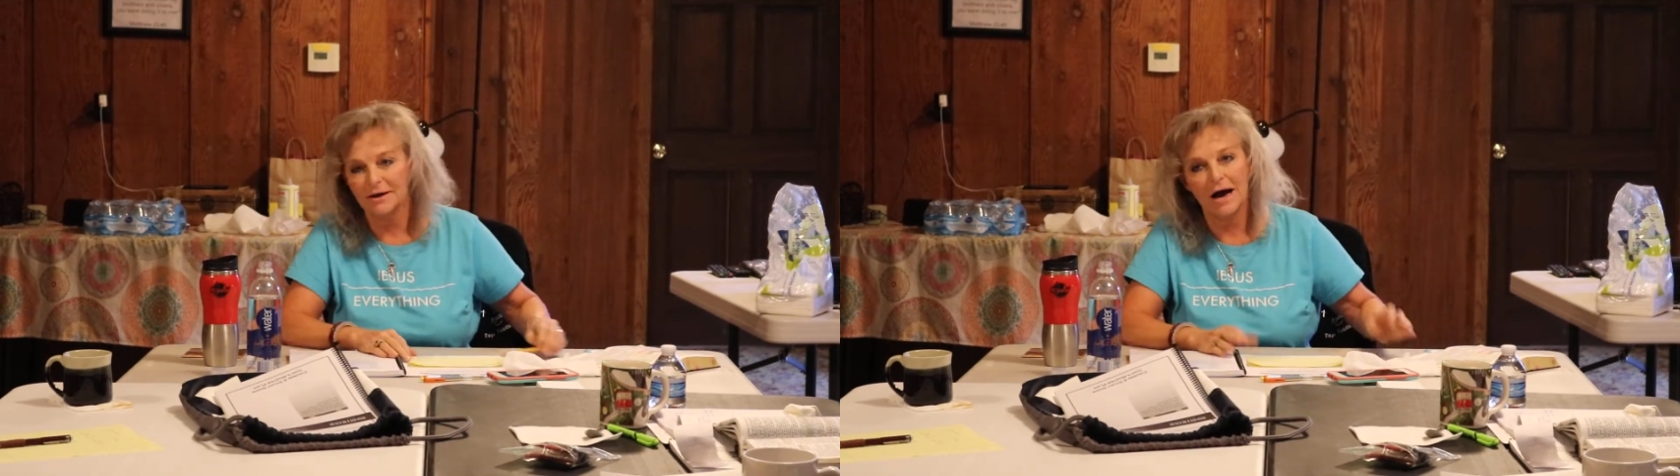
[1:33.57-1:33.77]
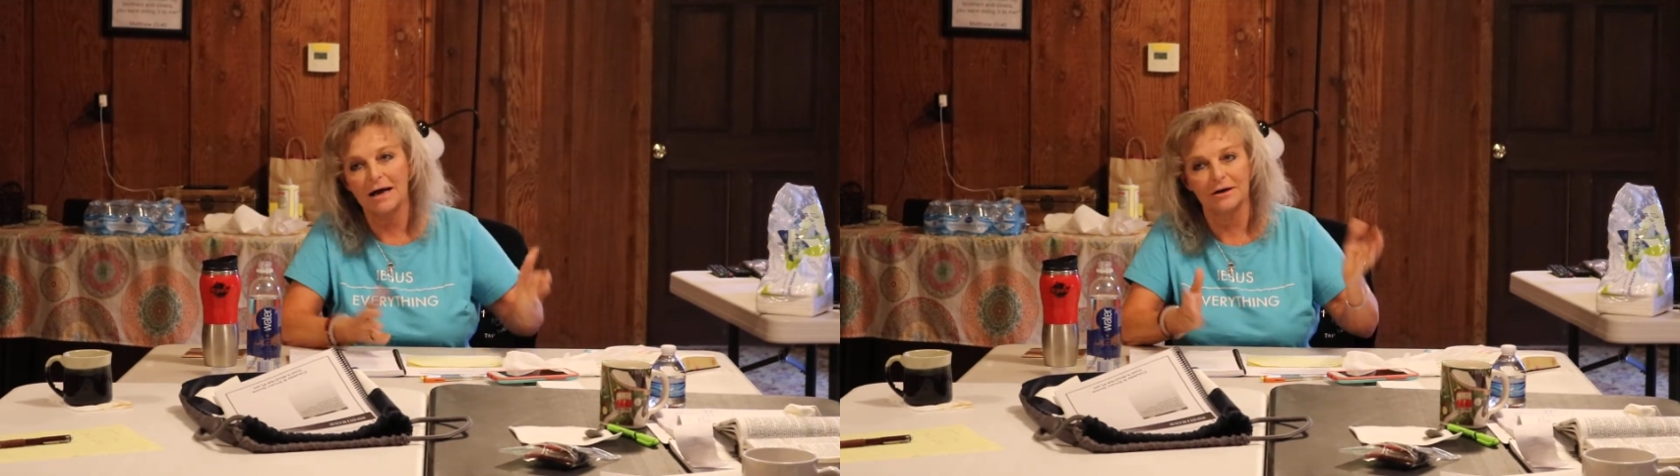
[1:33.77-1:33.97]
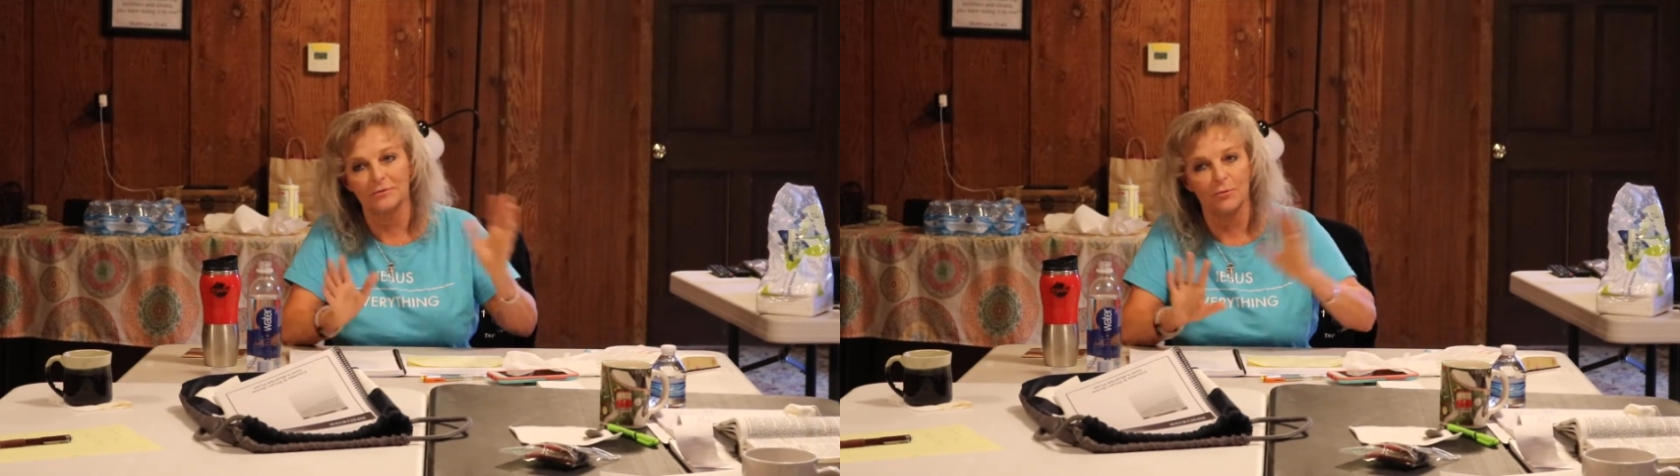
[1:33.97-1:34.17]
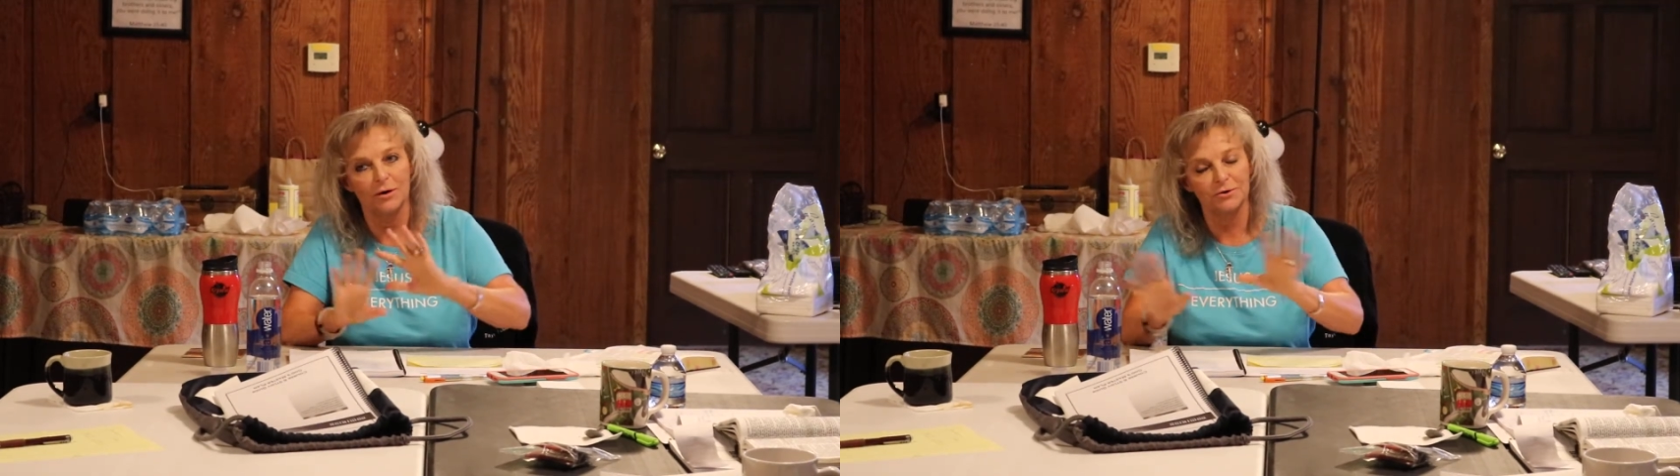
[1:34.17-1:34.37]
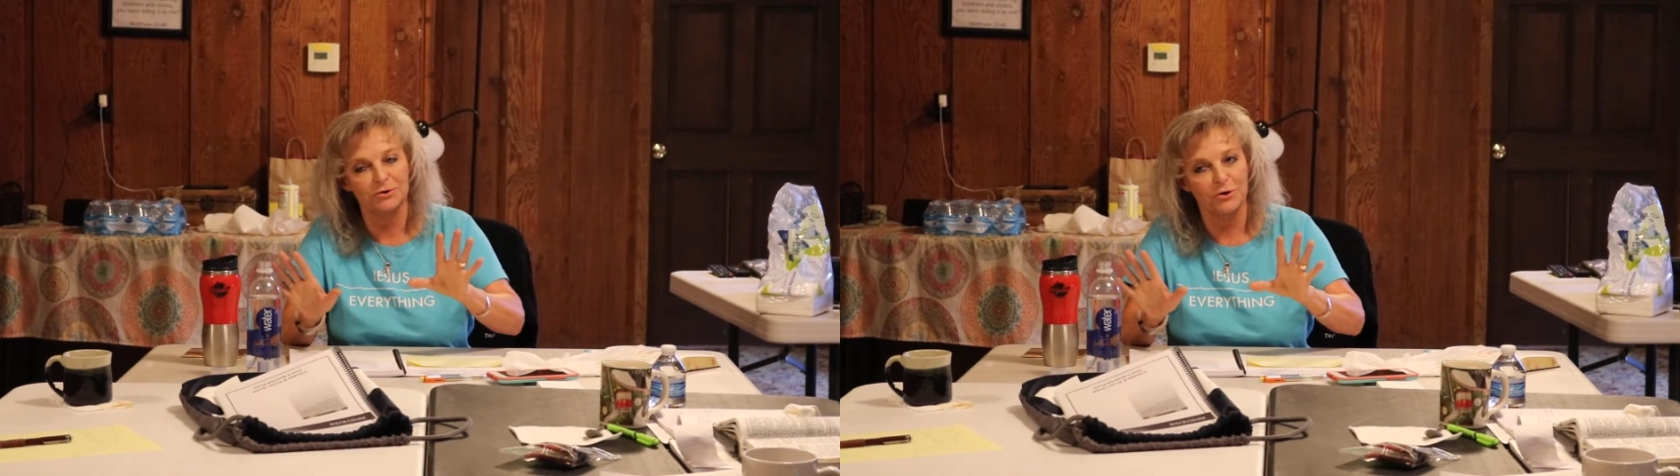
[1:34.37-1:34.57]
Yeah, I never
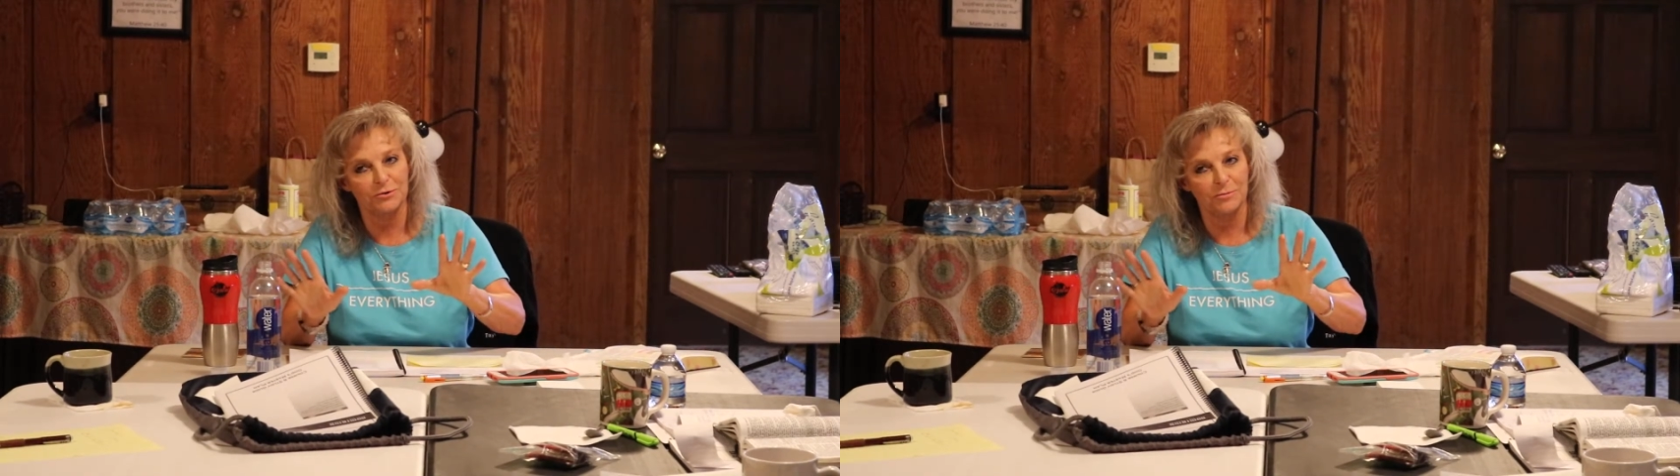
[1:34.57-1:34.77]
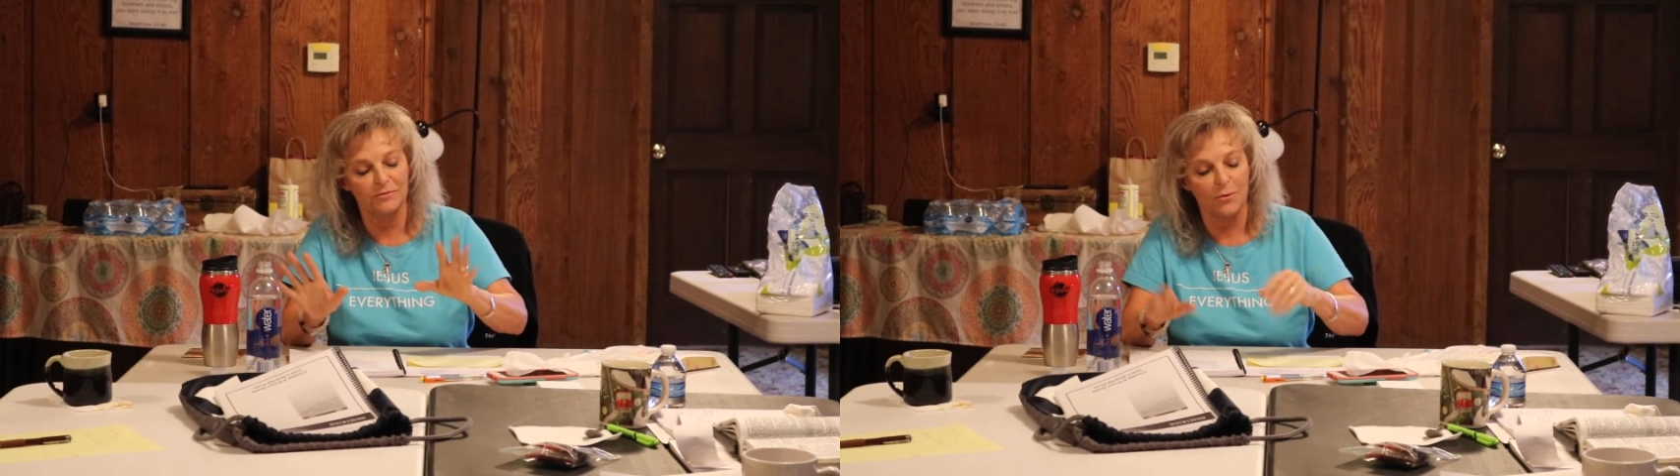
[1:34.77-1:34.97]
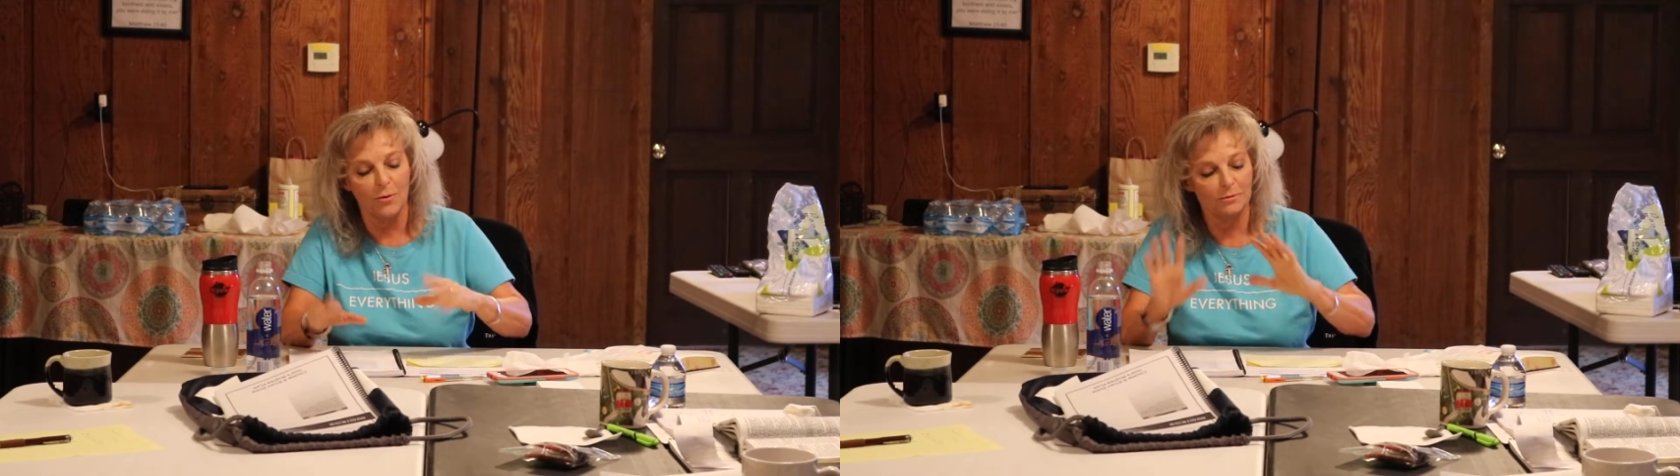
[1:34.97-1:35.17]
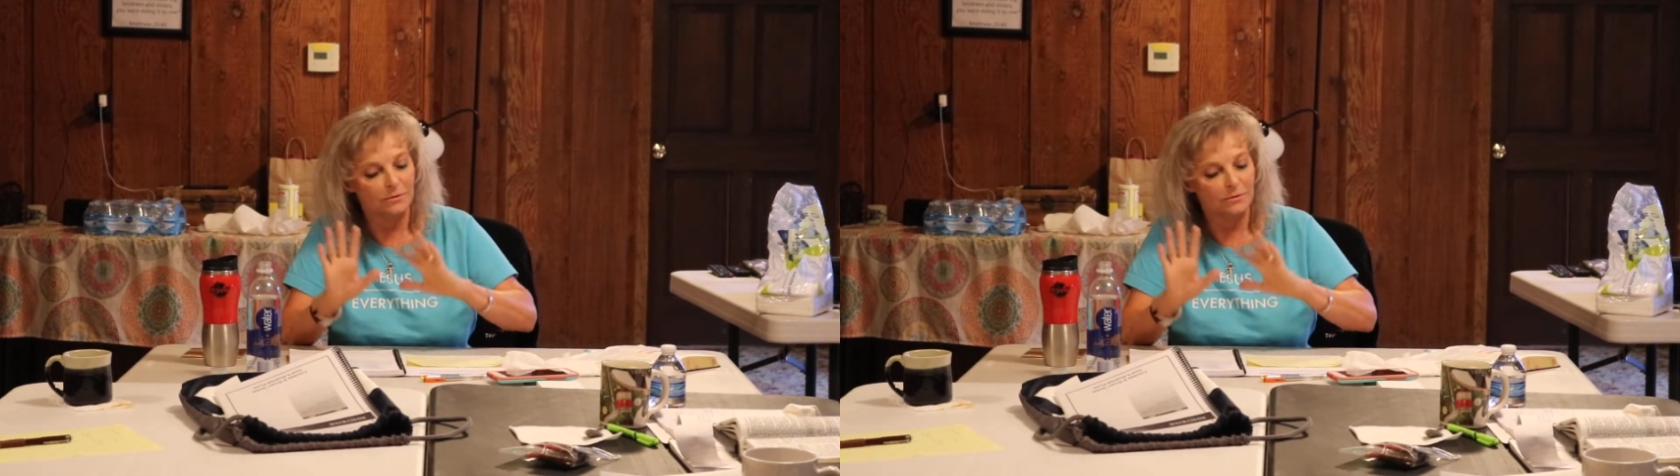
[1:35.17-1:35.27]
went to church before.